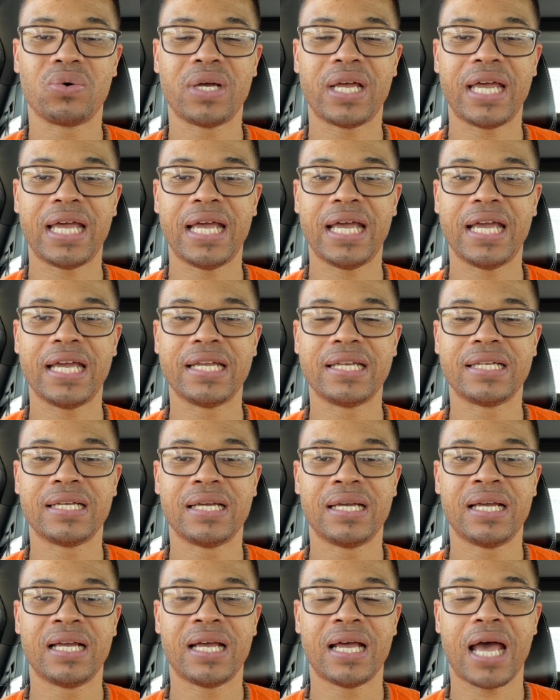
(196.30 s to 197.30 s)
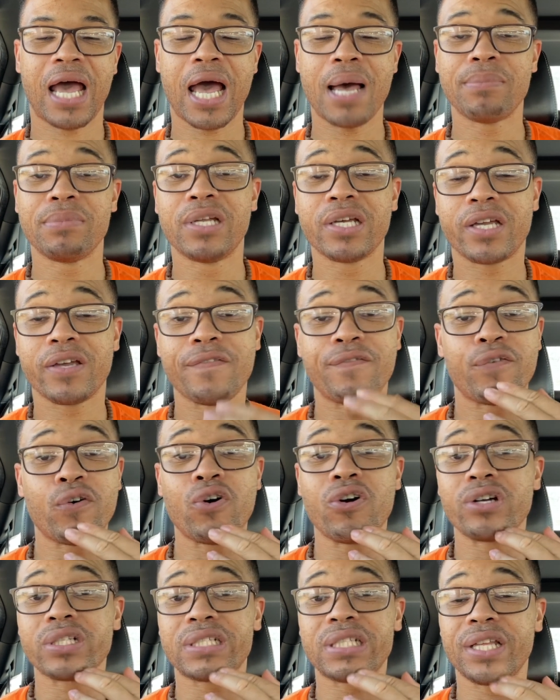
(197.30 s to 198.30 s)
and I'm looking
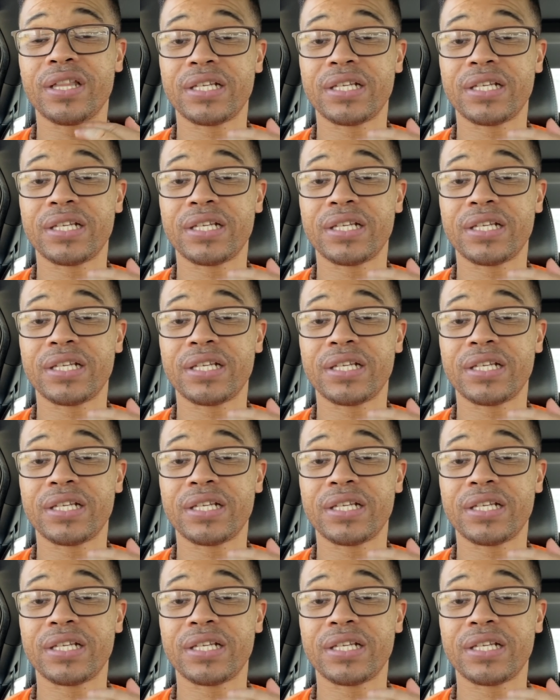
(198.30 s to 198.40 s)
forward to